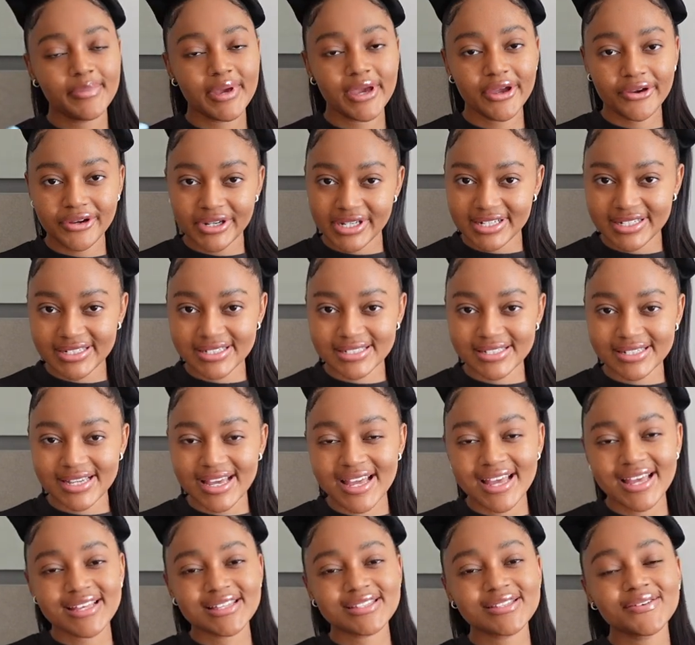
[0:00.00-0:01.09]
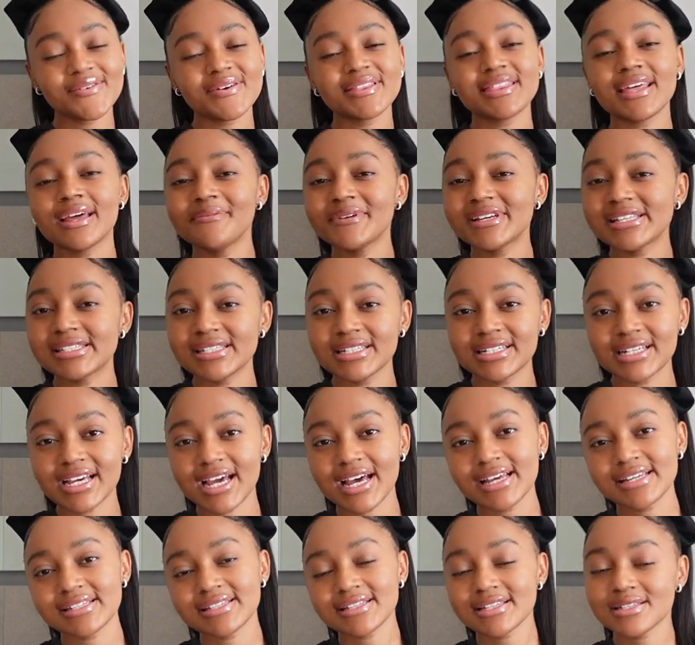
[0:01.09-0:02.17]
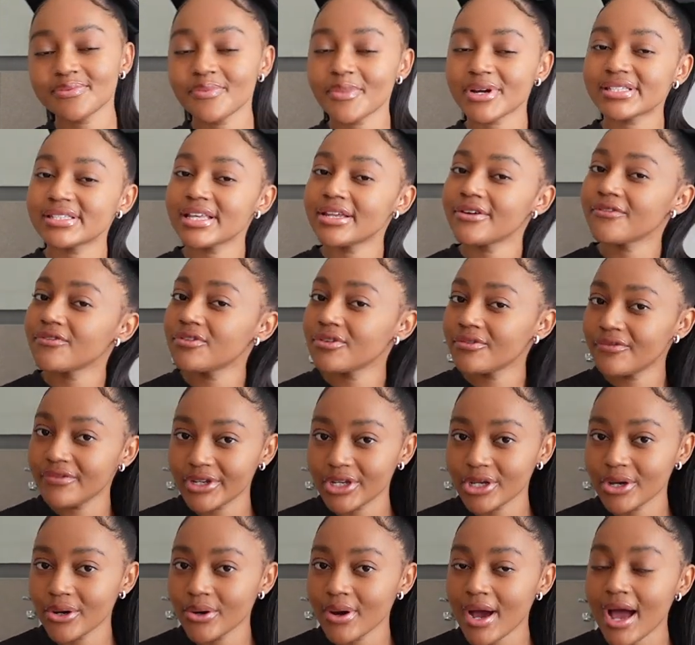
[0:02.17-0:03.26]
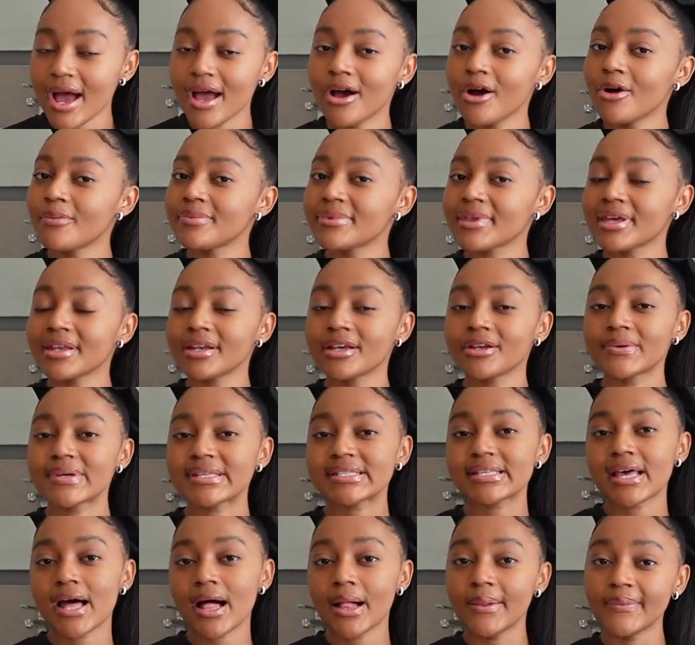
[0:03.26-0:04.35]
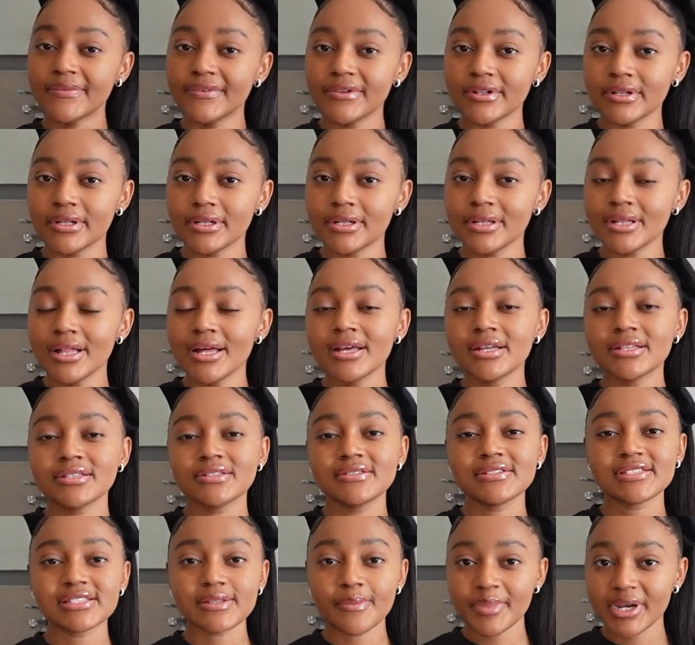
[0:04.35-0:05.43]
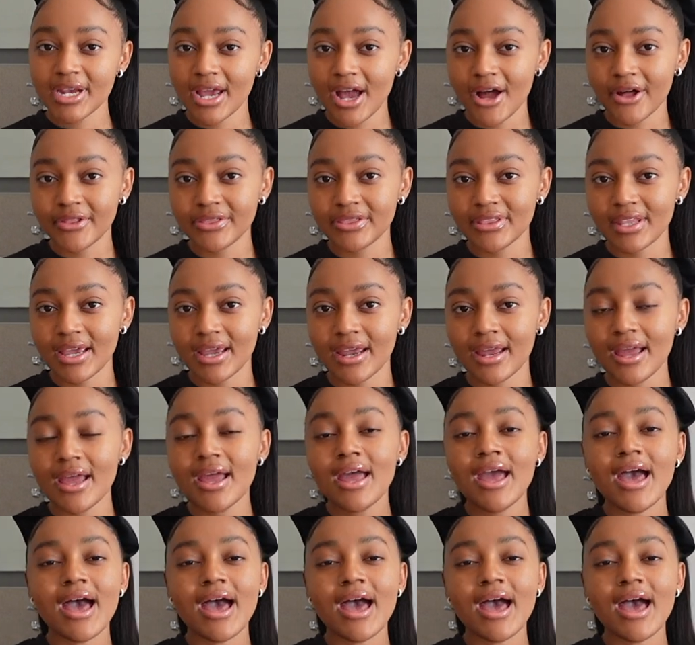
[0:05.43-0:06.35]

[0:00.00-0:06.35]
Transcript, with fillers: Period. So with that being said, guys, this marks the end of the video. I hope that it was helpful to somebody out there.